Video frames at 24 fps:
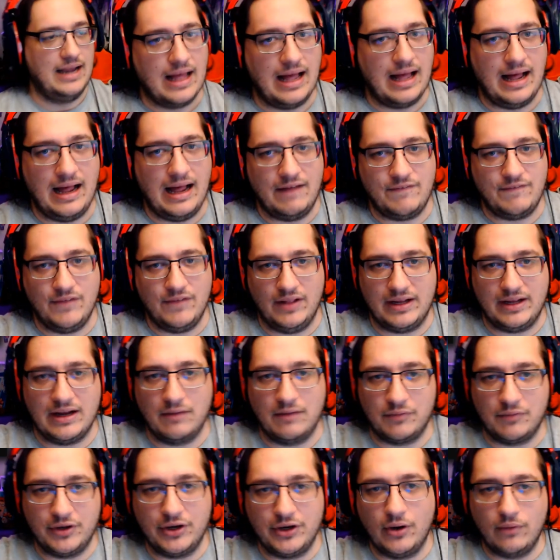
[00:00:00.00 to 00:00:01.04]
Uh, I feel like
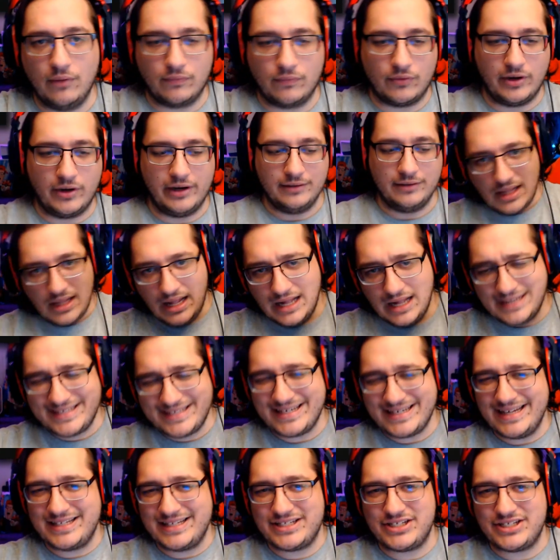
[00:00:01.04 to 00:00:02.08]
hovering over it. It's
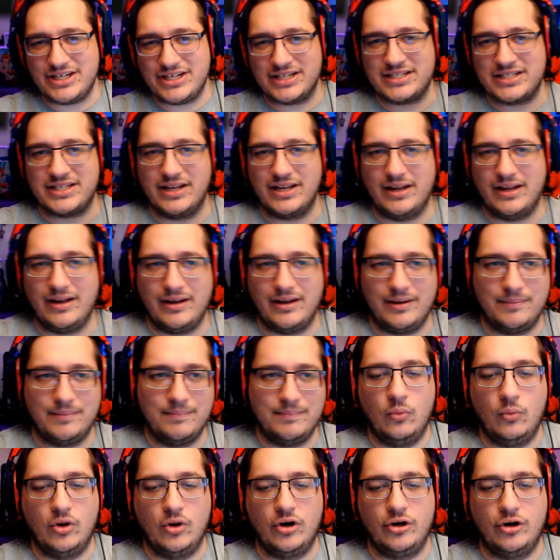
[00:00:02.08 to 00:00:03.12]
it's just a
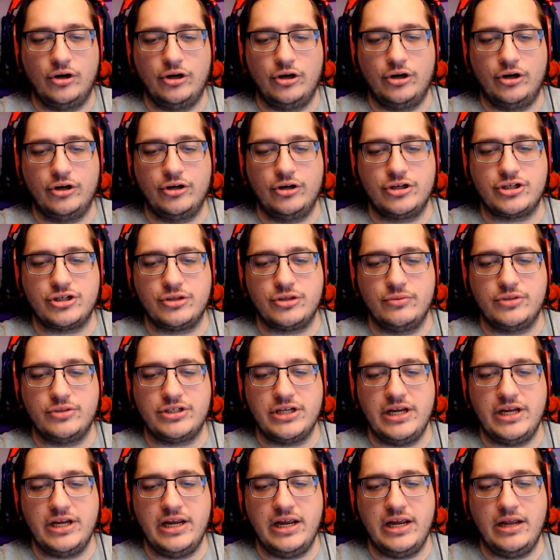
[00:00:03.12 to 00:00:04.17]
word words,
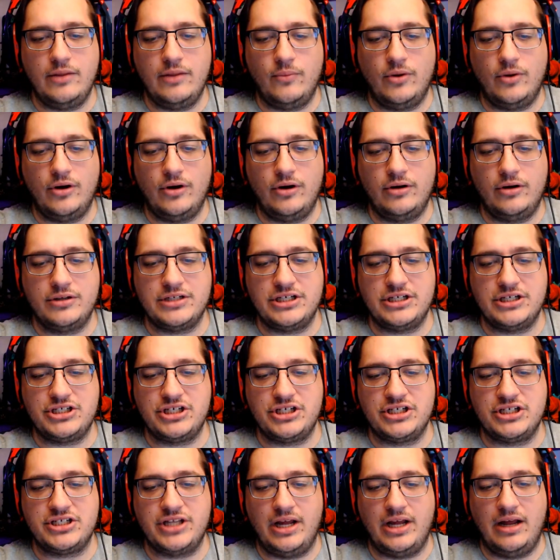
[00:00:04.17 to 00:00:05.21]
Lucy. The words. It's
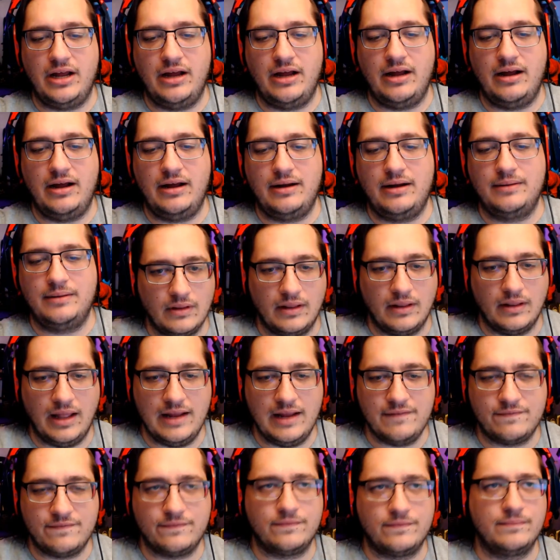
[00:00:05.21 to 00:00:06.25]
just a uh,
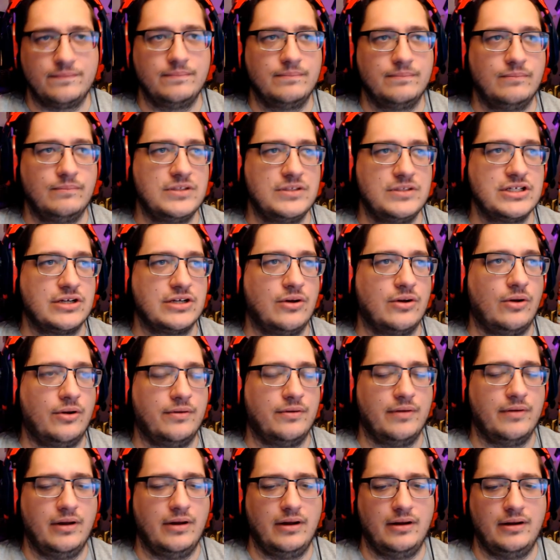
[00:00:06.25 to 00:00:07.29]
life. What's it called?
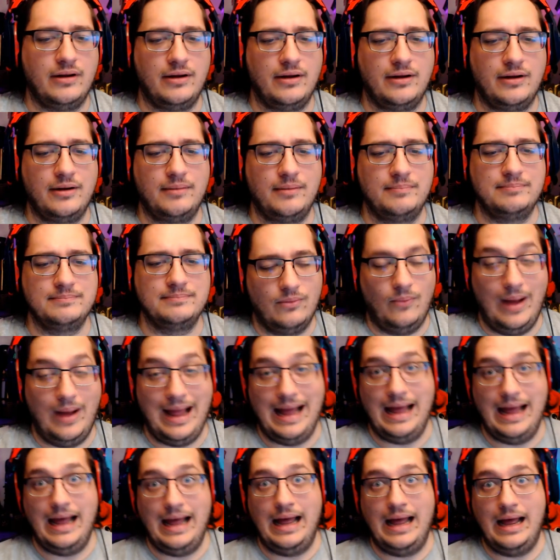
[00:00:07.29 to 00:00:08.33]
Uh, um.
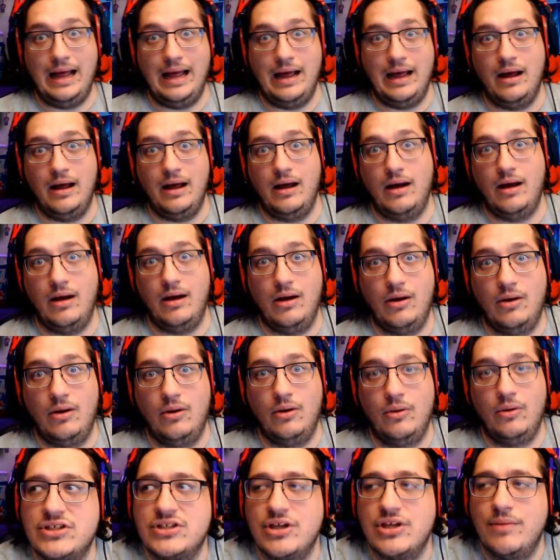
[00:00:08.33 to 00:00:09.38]
Wow.
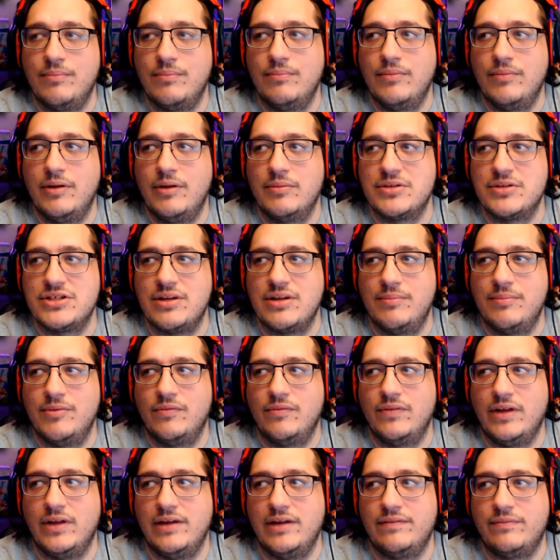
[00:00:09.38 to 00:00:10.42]
Something. It was something of
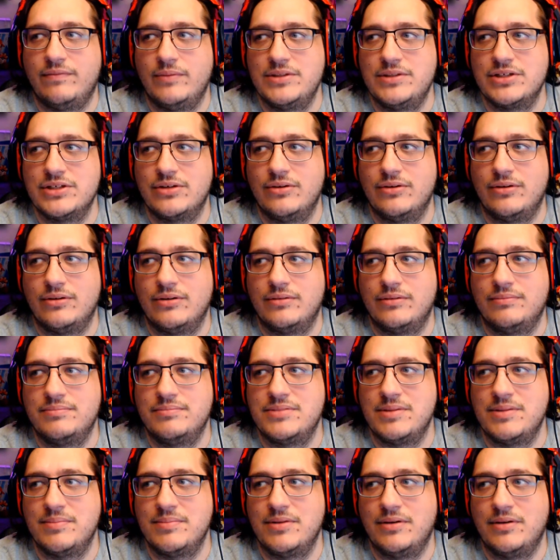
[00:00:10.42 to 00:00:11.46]
life. What's it called?
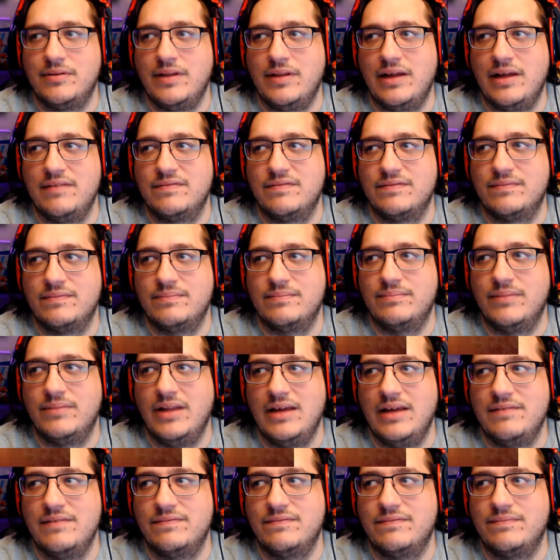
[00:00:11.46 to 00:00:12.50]
Something of life. Life.